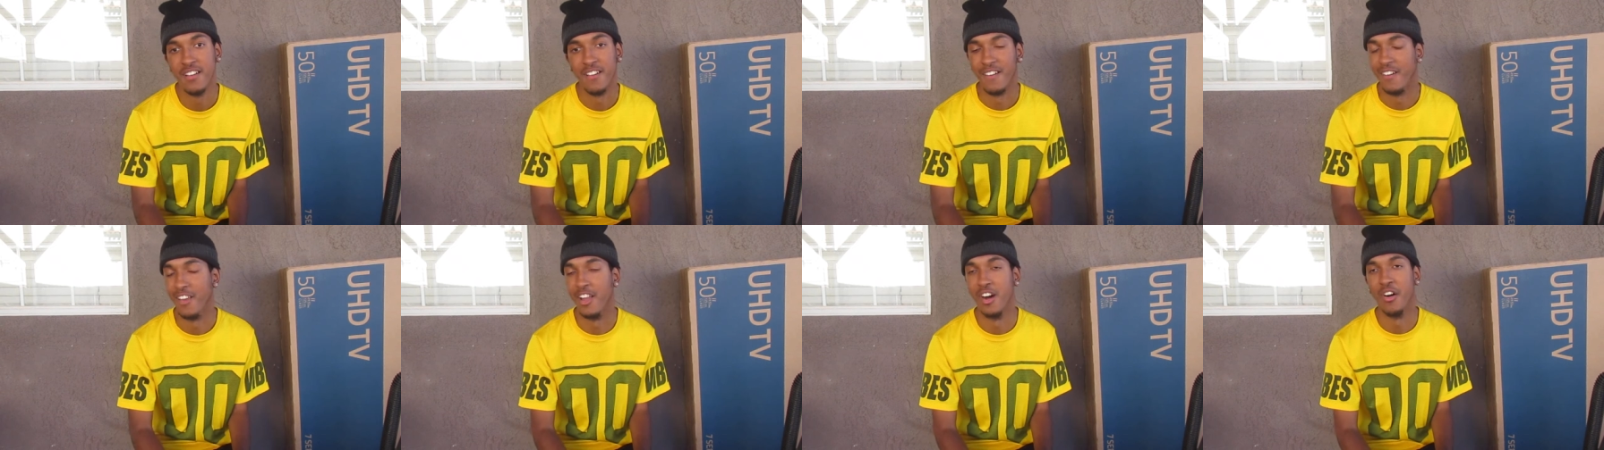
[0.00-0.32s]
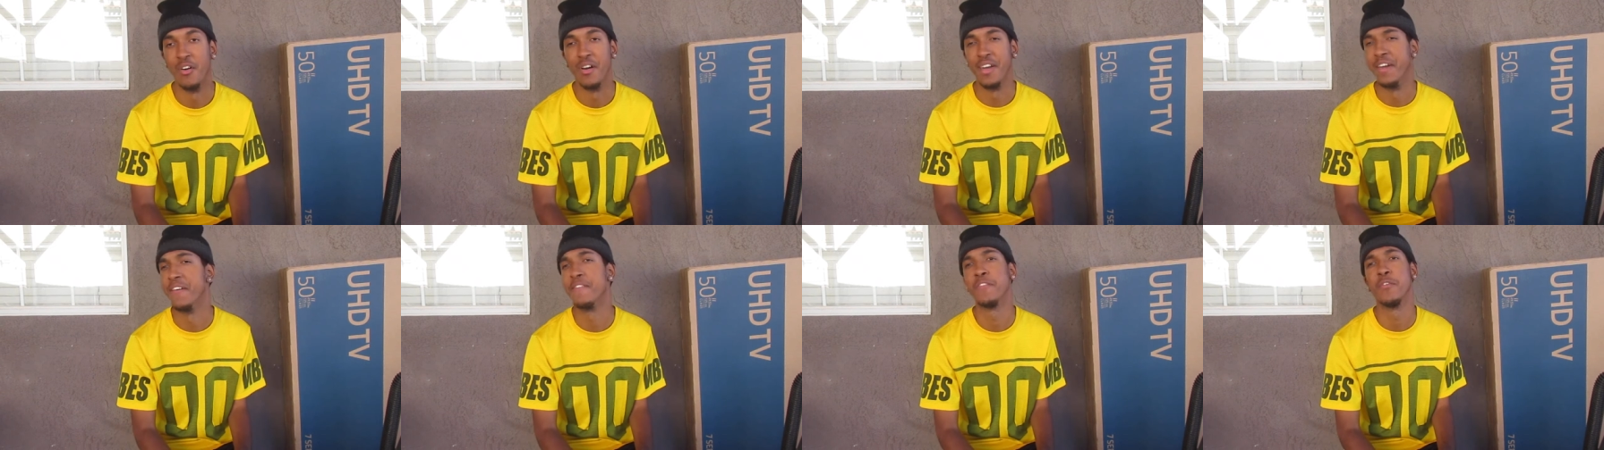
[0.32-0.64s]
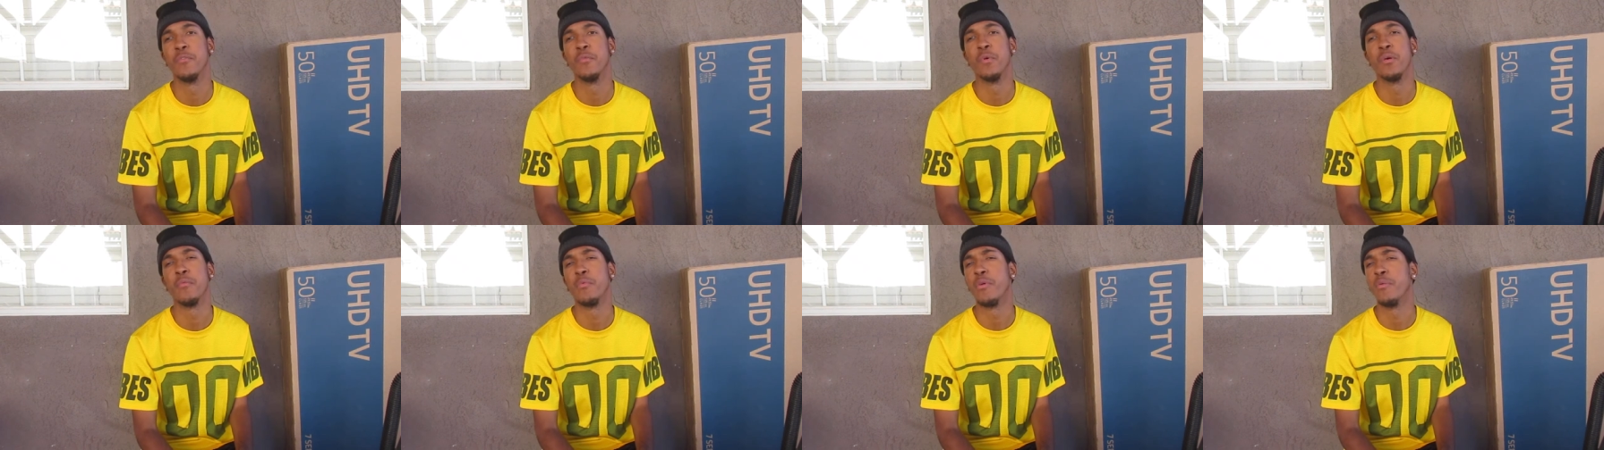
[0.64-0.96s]
you know,
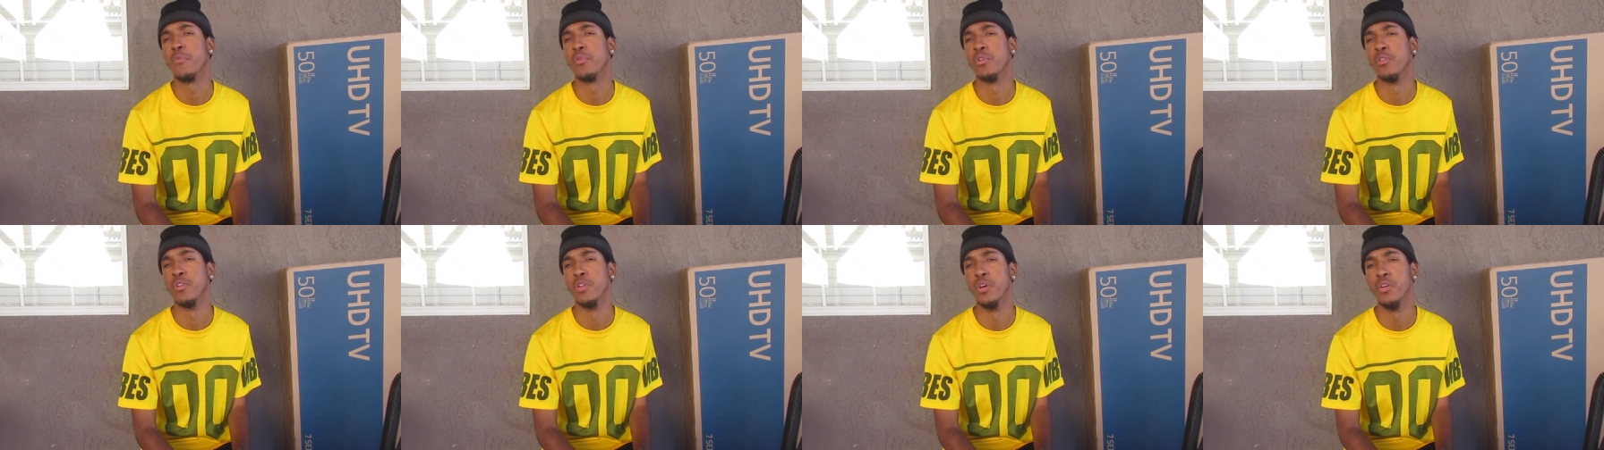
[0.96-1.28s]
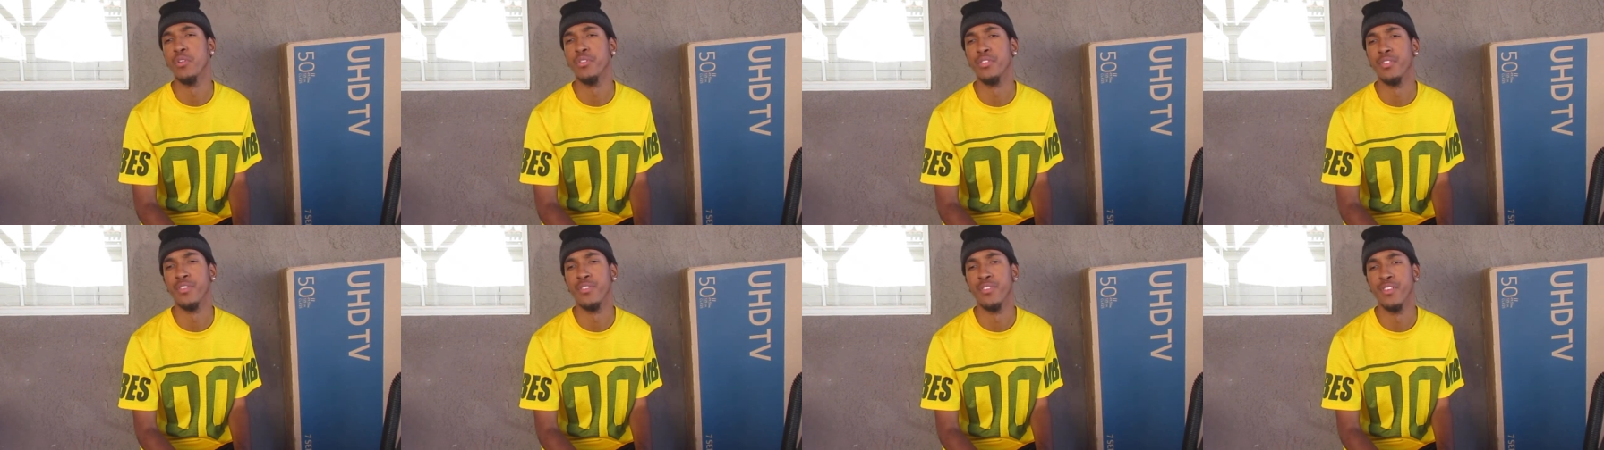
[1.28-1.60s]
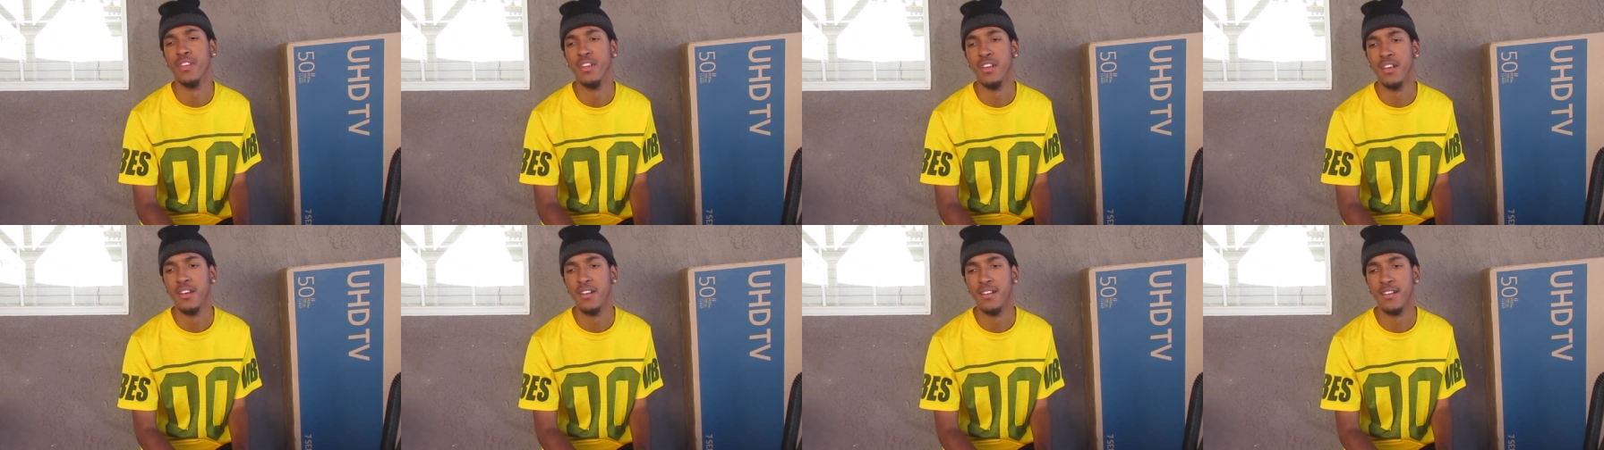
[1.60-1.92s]
even when we were losing,
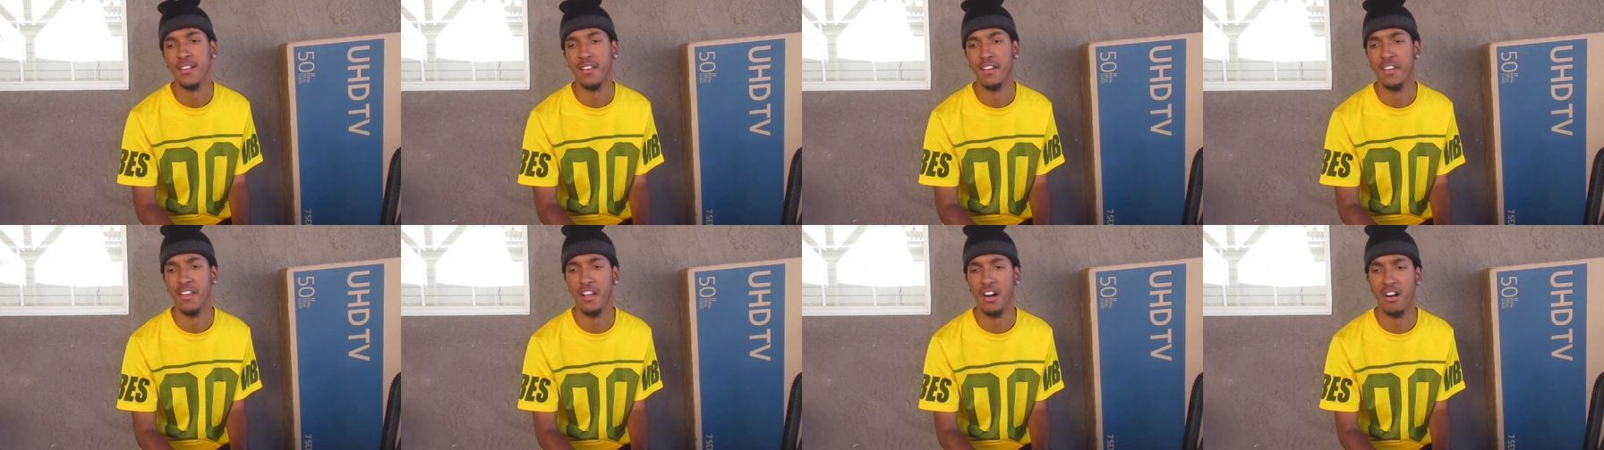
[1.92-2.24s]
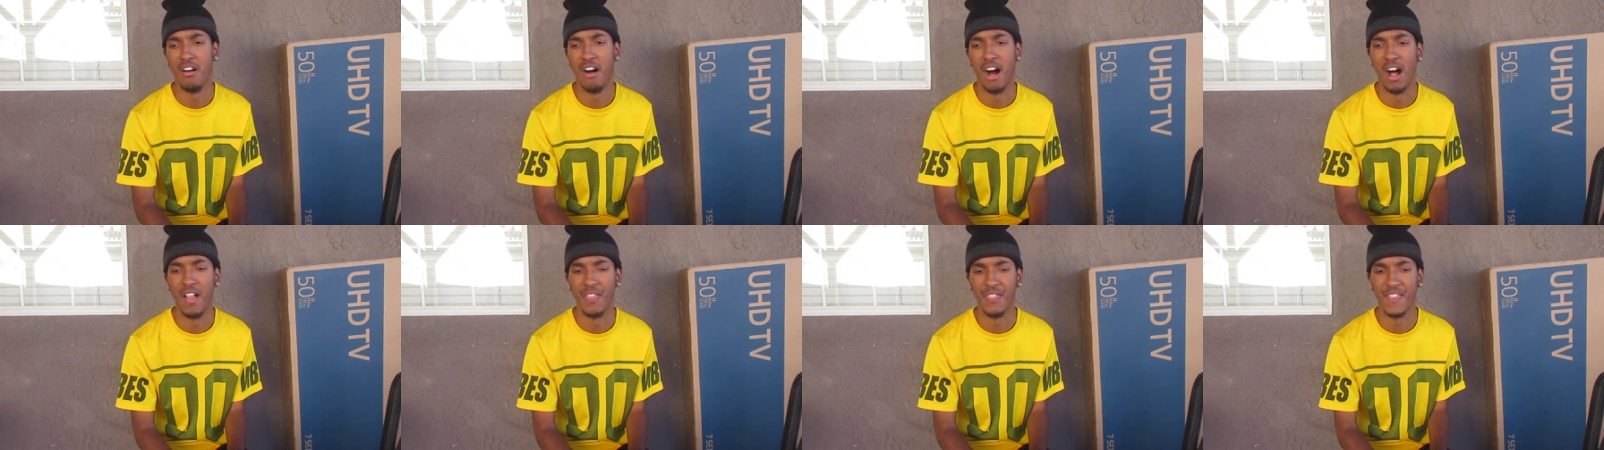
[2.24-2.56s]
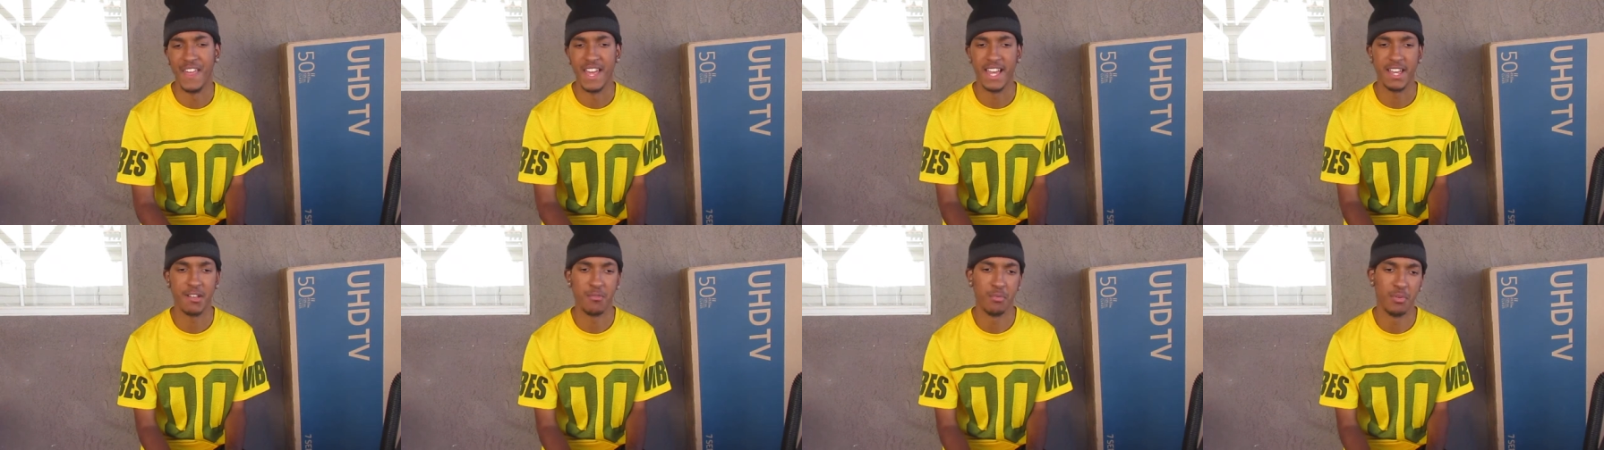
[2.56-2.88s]
you know, I
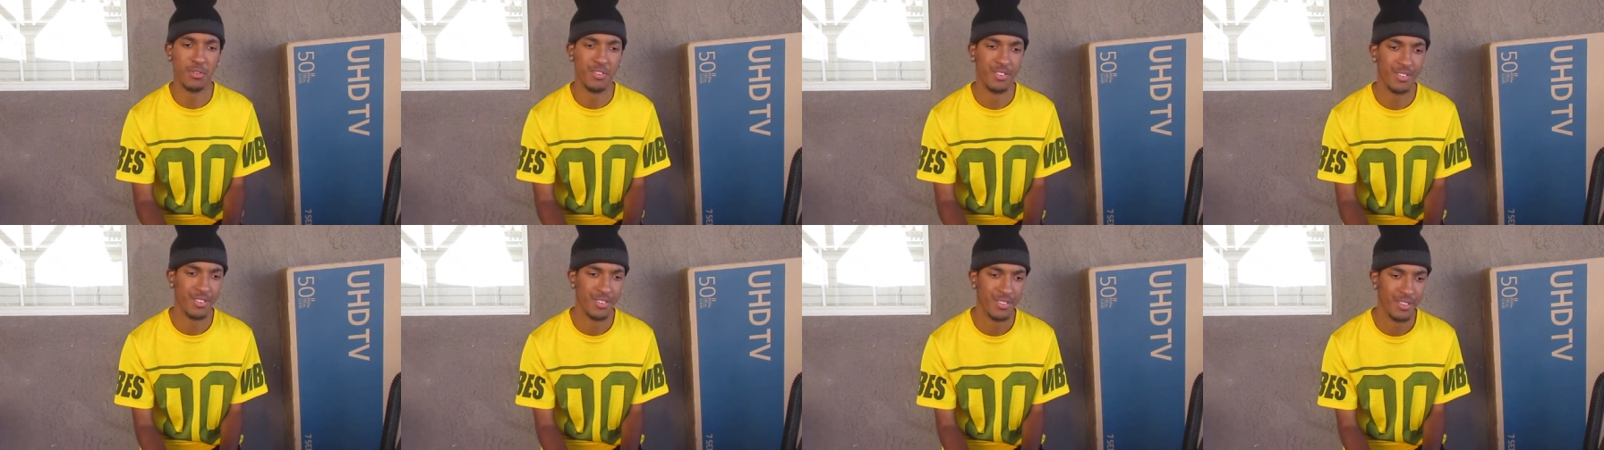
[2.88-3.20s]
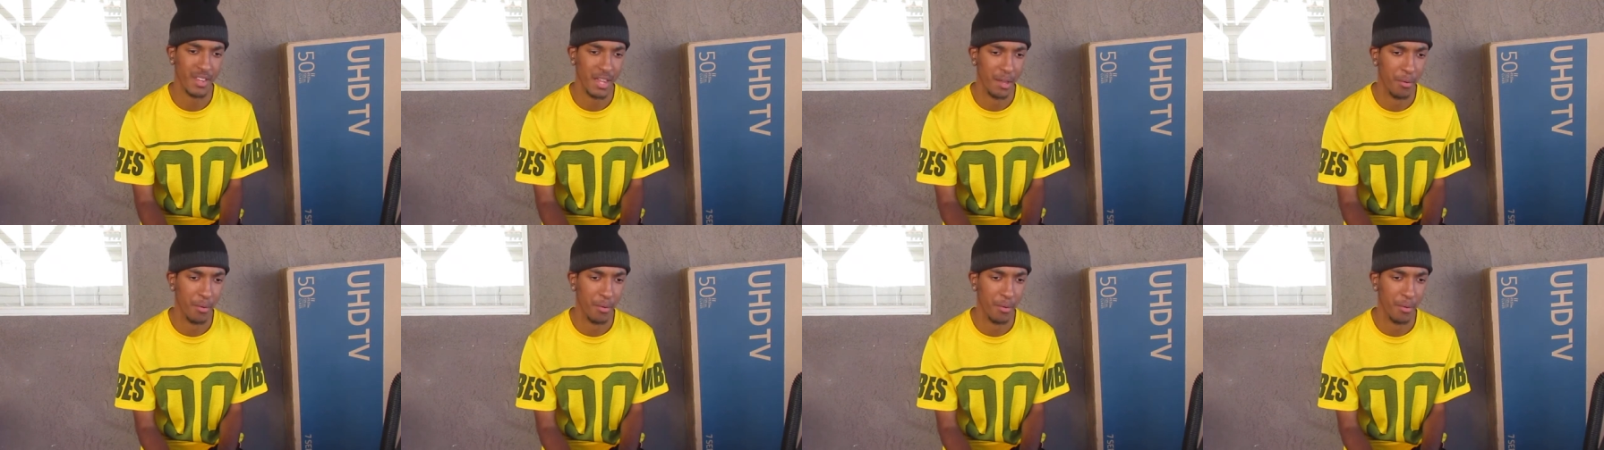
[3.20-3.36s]
think it was,